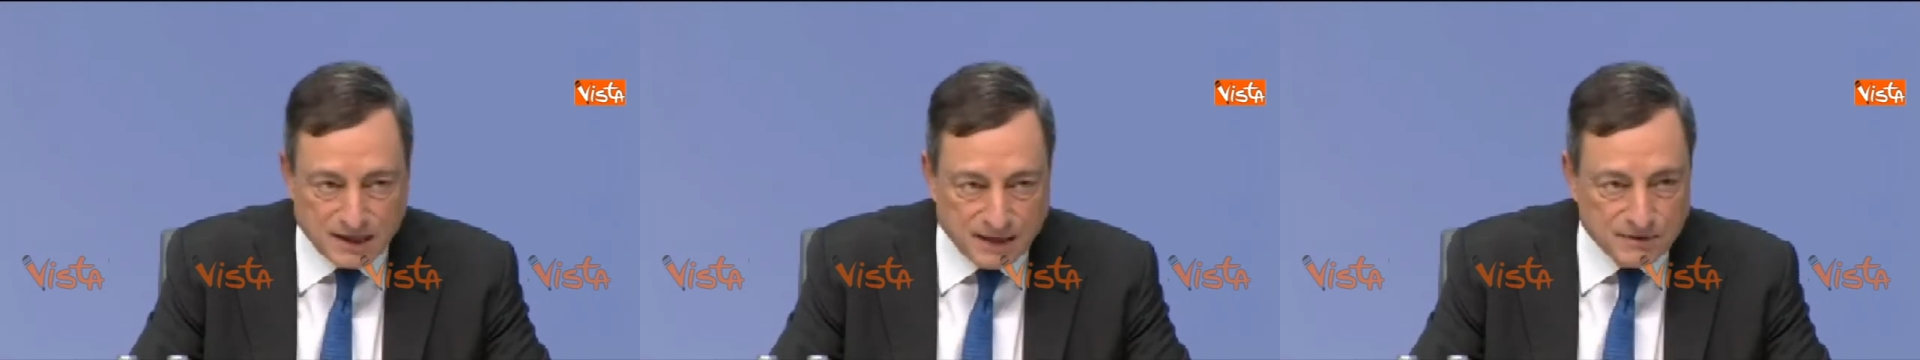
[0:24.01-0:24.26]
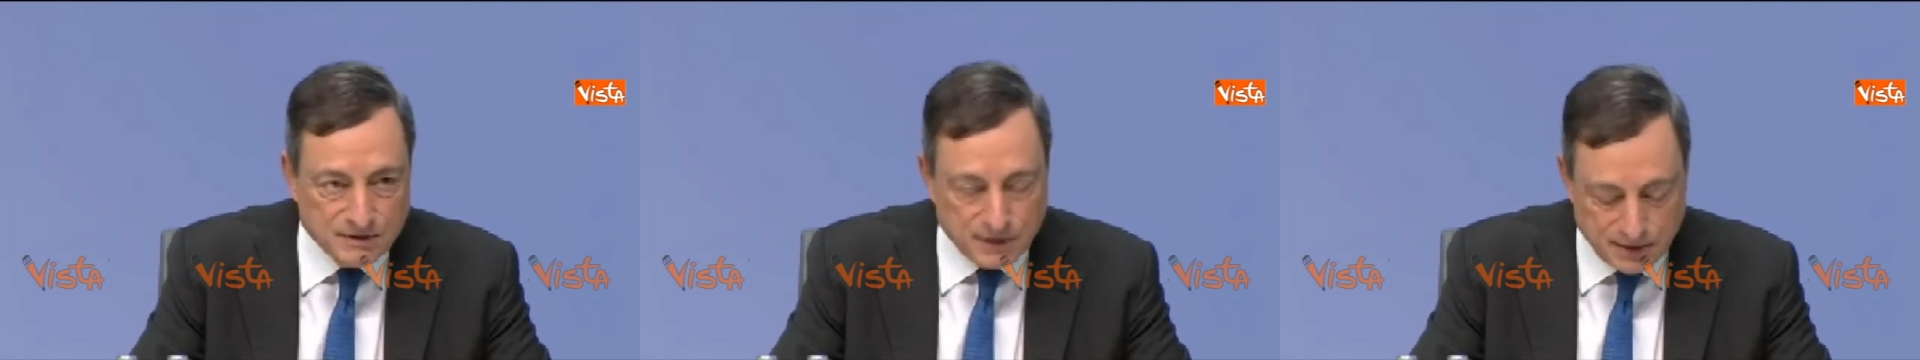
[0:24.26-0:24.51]

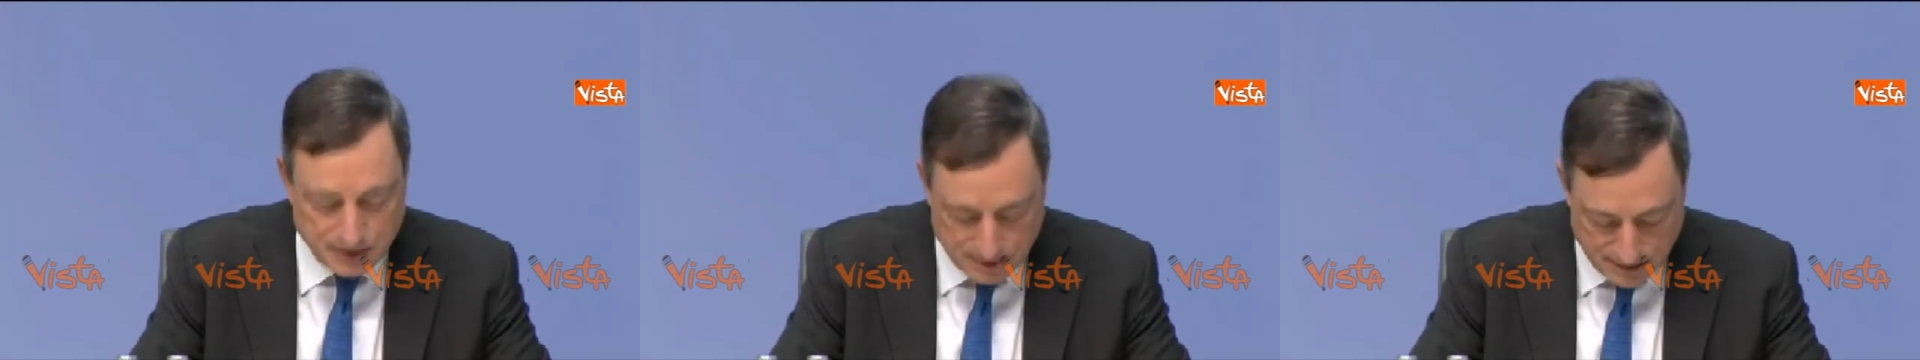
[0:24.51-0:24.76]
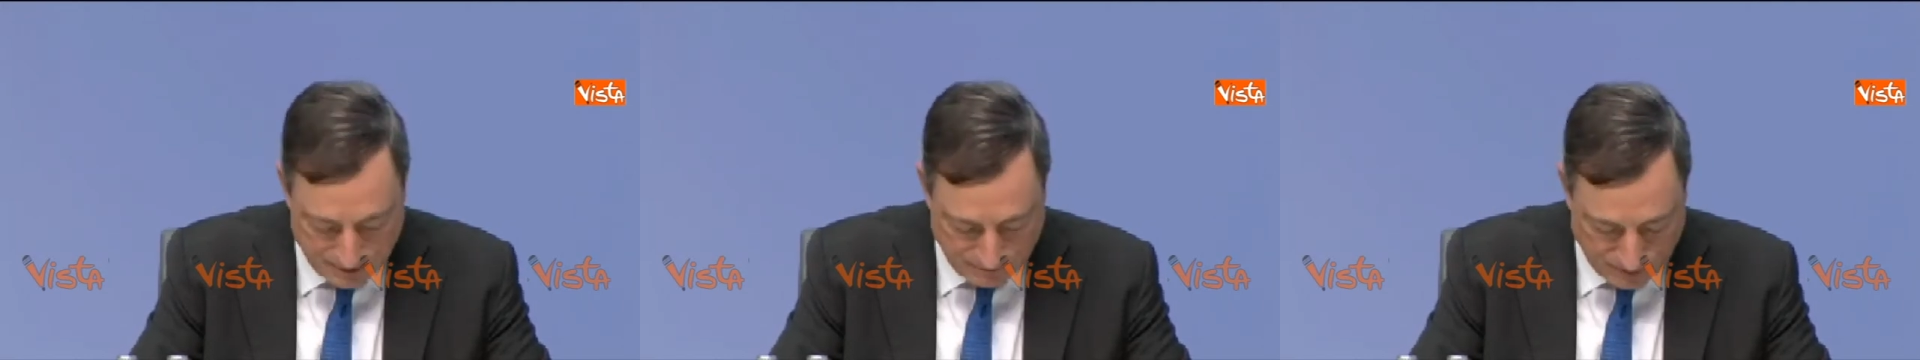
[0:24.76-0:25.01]
summit
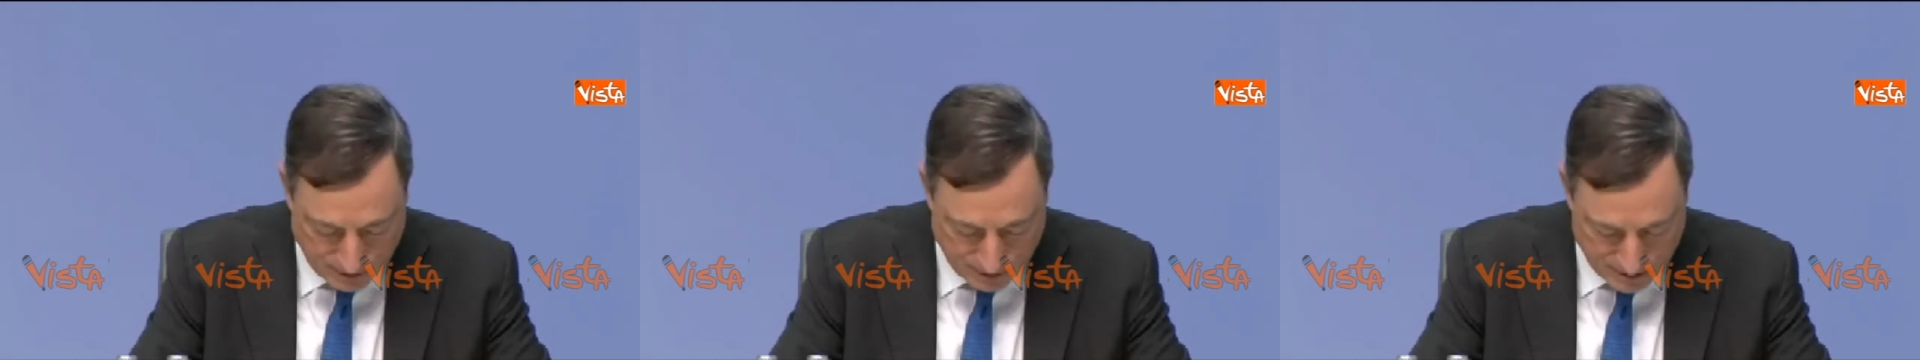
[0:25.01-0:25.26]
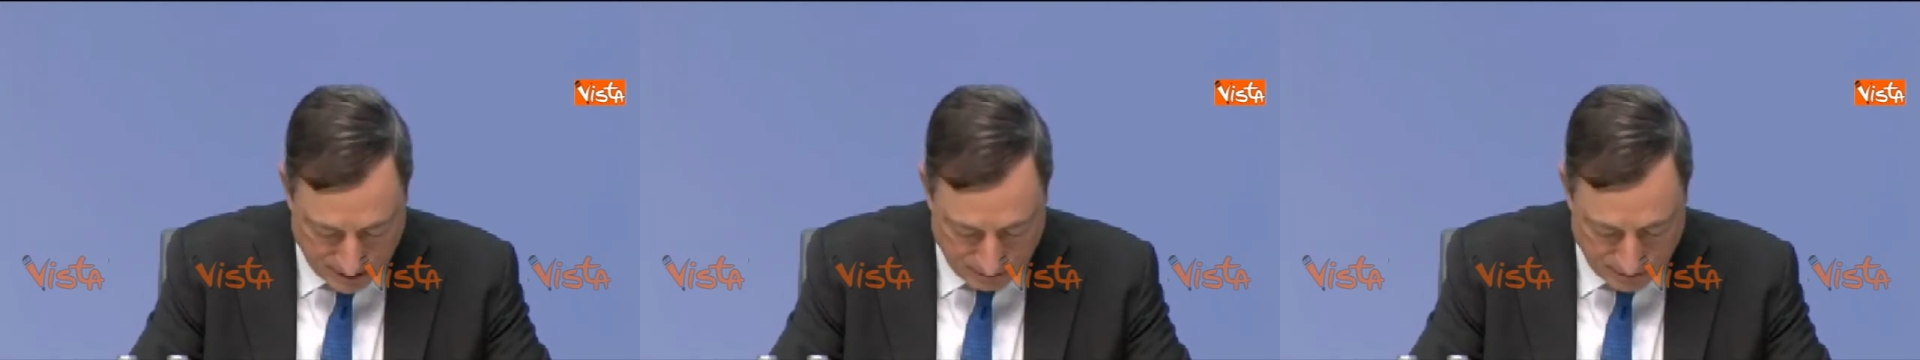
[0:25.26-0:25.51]
meetings, and
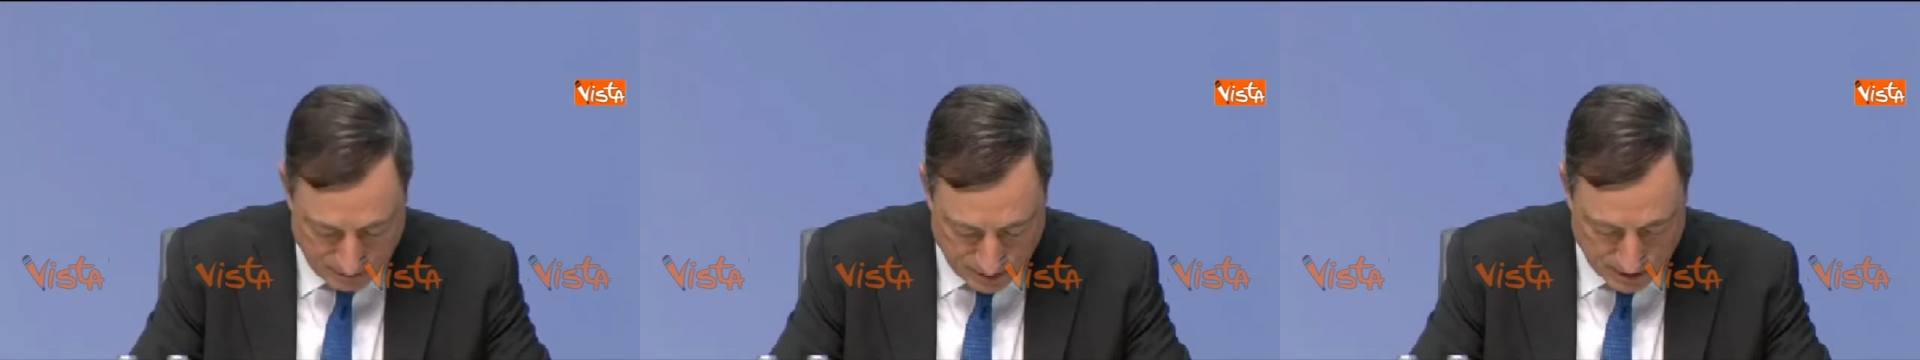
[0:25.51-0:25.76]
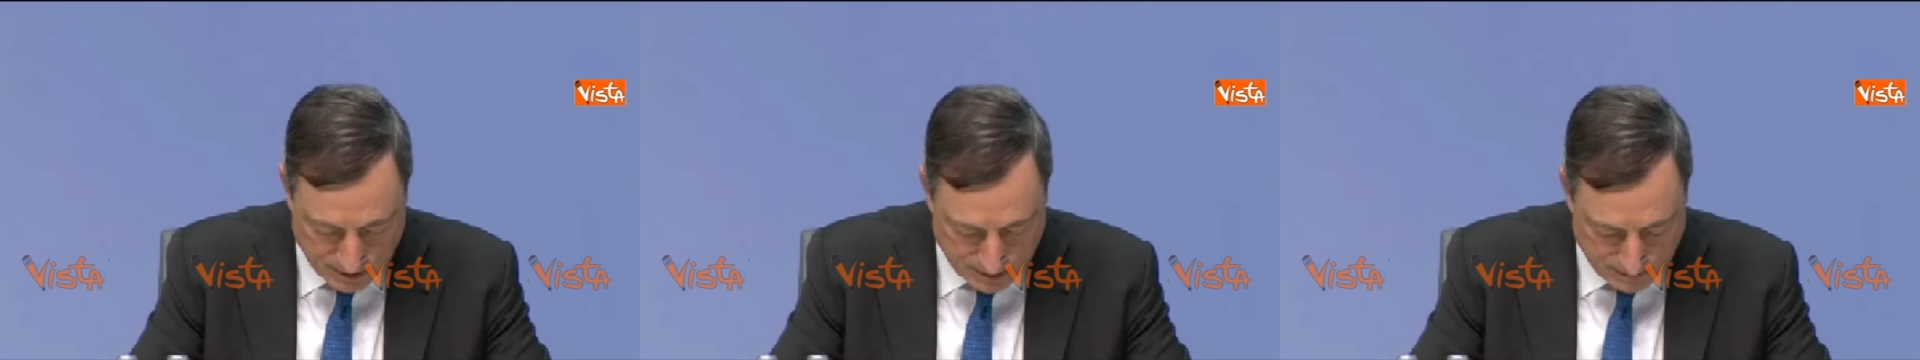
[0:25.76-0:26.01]
various summit
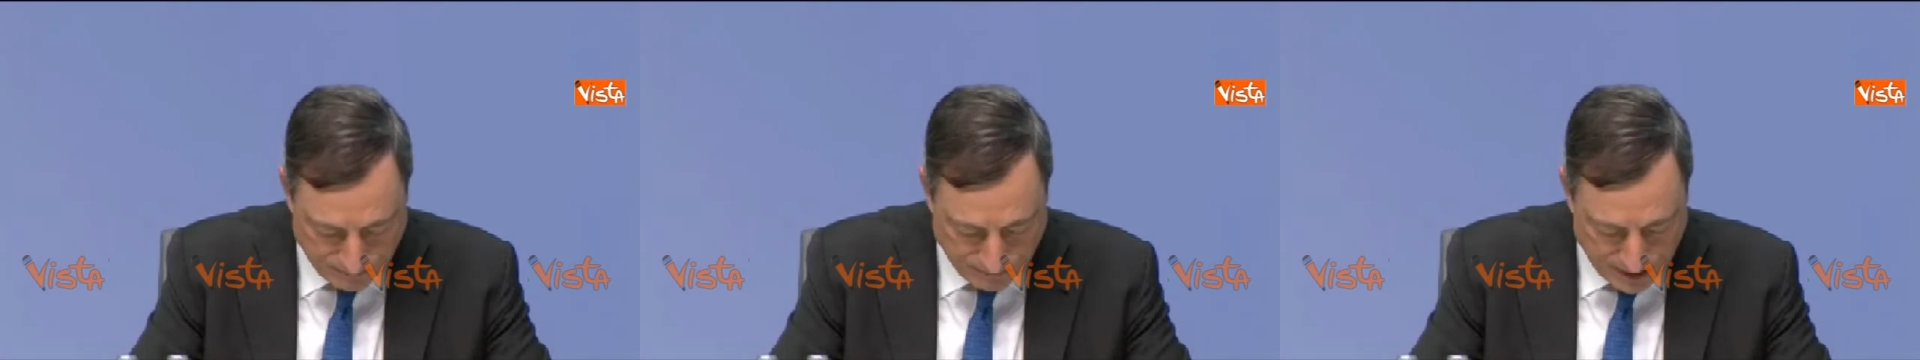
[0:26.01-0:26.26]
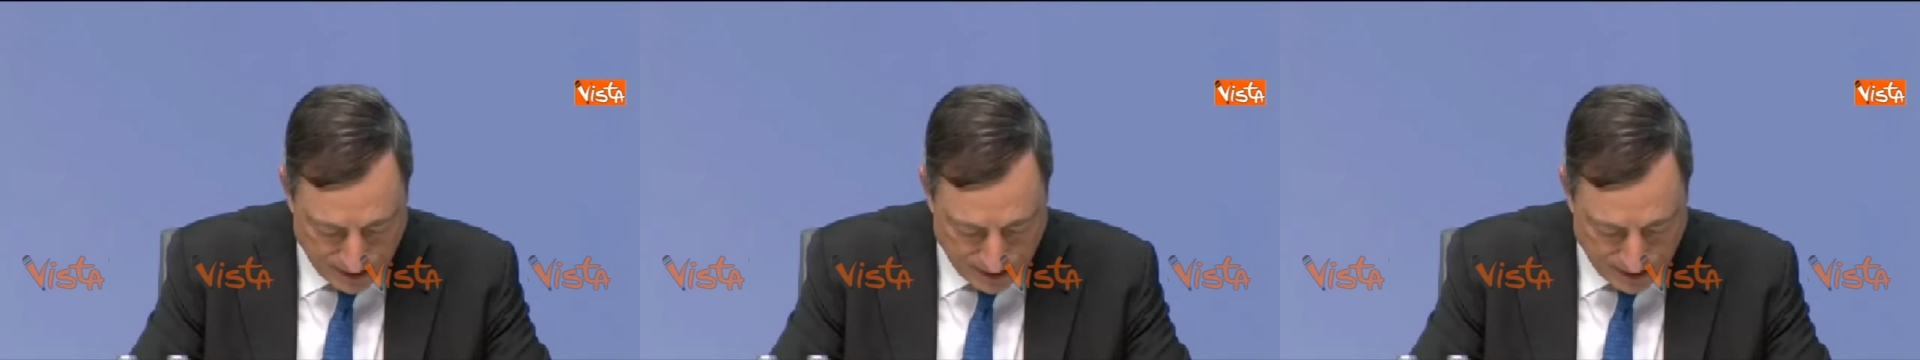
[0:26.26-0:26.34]
meetings.